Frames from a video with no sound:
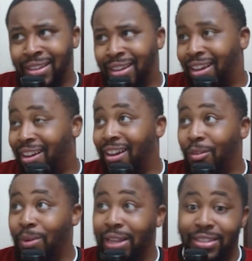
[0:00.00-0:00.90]

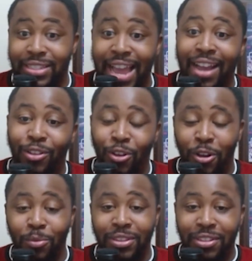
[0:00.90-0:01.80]
We got the tag
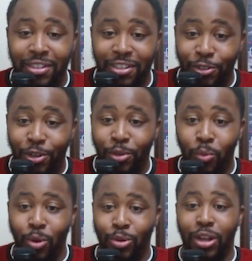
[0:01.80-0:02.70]
along with the
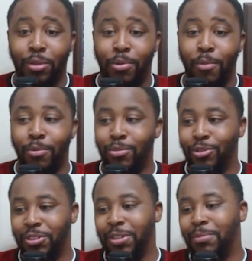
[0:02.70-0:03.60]
woke color purple
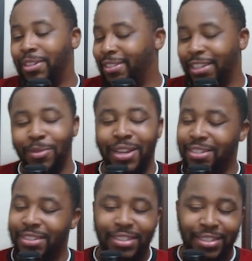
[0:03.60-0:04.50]
bullshit. But
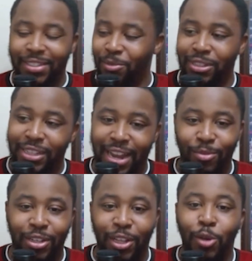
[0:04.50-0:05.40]
anyways, we'll leave that
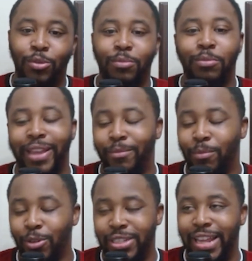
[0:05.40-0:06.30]
one alone. Blame
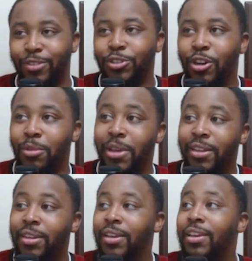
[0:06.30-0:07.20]
most of that on
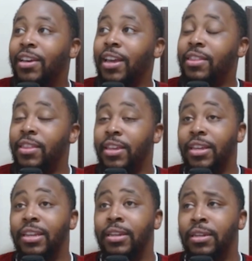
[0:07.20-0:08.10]
Charlemagne. And
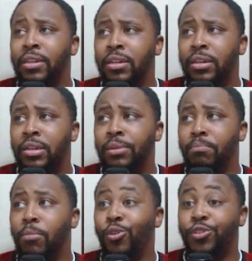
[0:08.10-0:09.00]
then
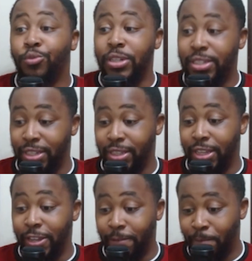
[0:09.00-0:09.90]
most
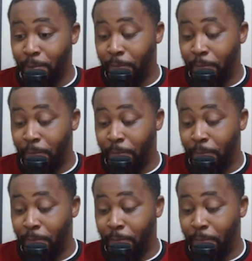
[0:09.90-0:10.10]
recently,